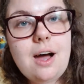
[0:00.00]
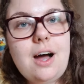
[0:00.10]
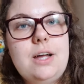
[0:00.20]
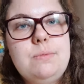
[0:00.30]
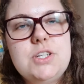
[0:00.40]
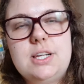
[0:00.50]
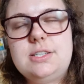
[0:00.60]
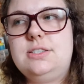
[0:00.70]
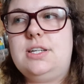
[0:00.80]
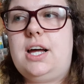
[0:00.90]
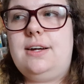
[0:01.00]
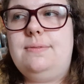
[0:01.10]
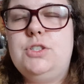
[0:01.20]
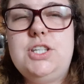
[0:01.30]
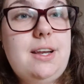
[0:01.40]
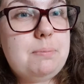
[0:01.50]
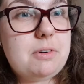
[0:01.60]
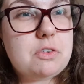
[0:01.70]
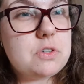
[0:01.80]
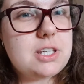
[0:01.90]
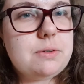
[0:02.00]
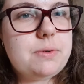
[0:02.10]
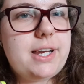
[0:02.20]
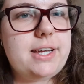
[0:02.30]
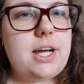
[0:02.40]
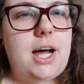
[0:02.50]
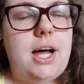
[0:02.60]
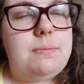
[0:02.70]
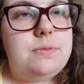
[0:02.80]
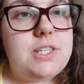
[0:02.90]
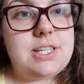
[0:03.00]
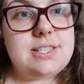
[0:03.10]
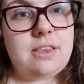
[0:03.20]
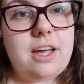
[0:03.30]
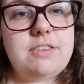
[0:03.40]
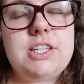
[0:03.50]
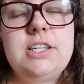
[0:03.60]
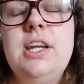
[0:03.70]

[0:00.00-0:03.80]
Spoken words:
I'm just chilling before dinner really. Dinner's in the oven, so